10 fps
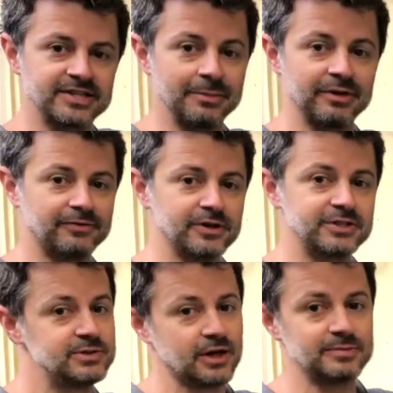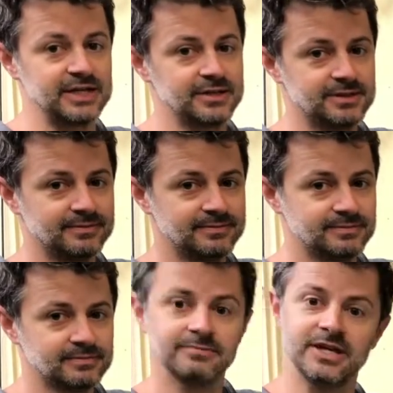The sum of the first two terms is
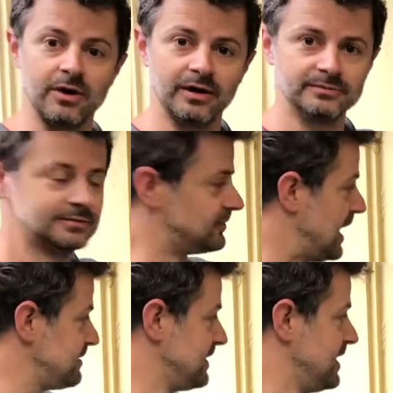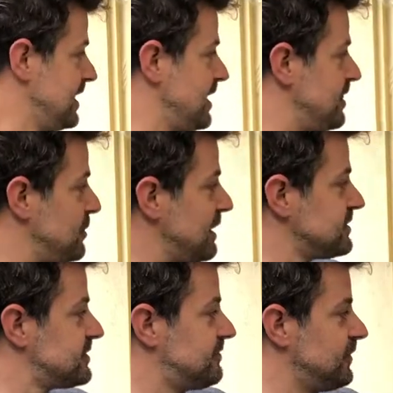0, right? Then we have
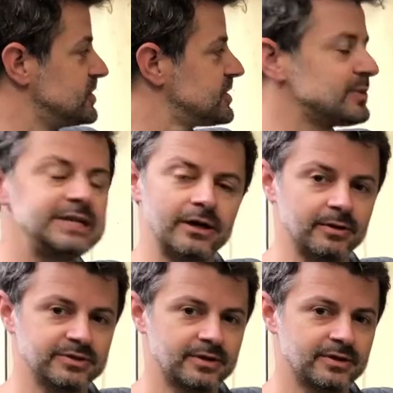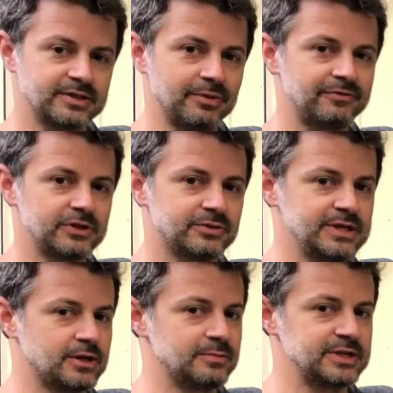the first three terms. Sum of the first
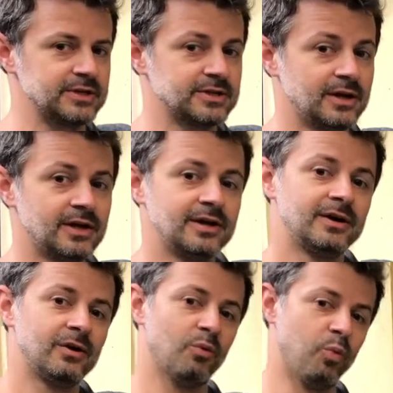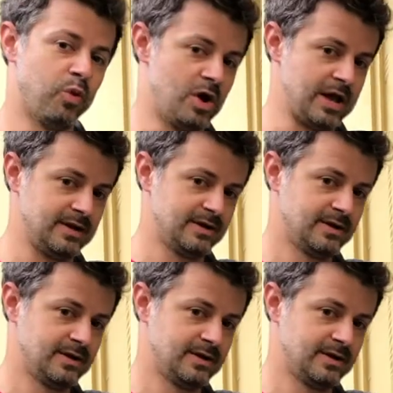three terms is 1.